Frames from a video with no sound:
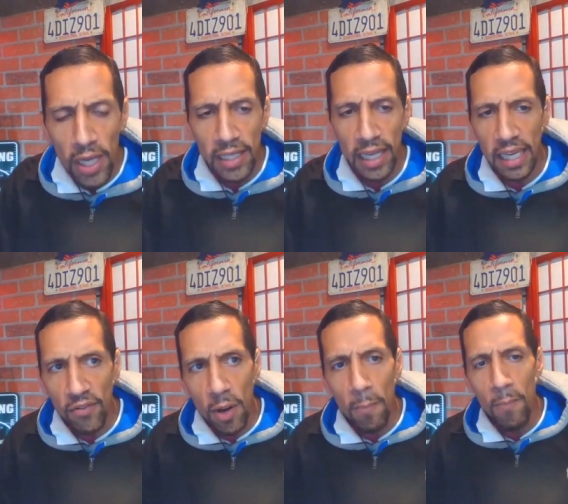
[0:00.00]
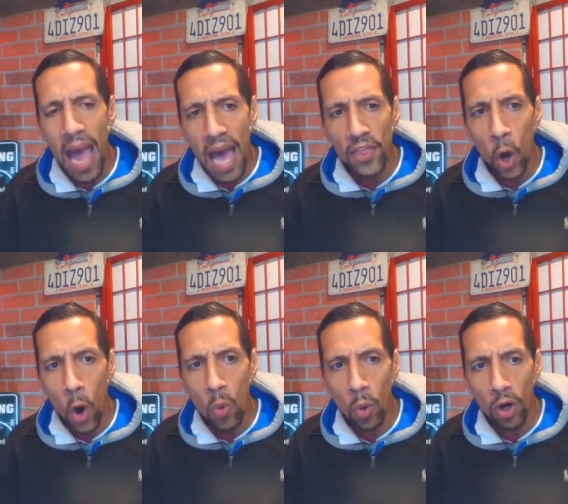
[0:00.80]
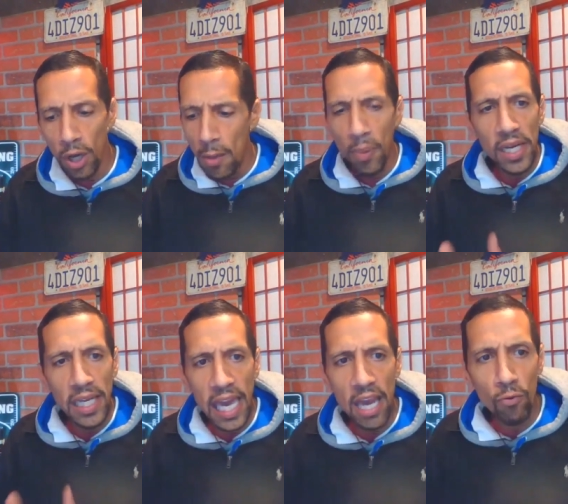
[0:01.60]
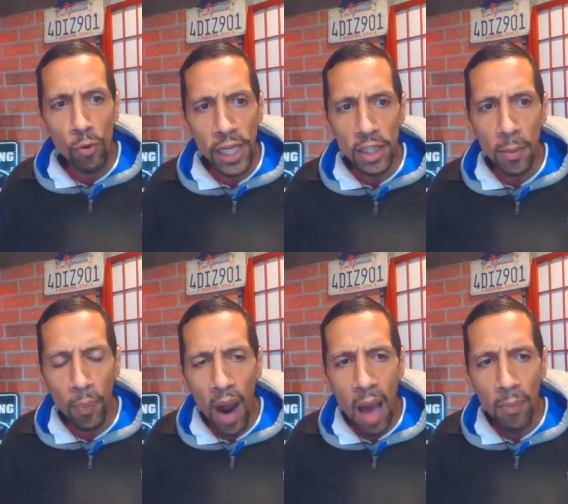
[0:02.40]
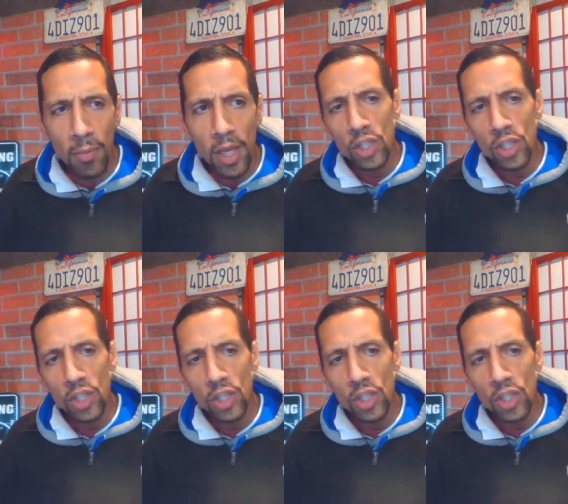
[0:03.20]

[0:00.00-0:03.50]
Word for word: They're giving him math homework, but he can't read the problem.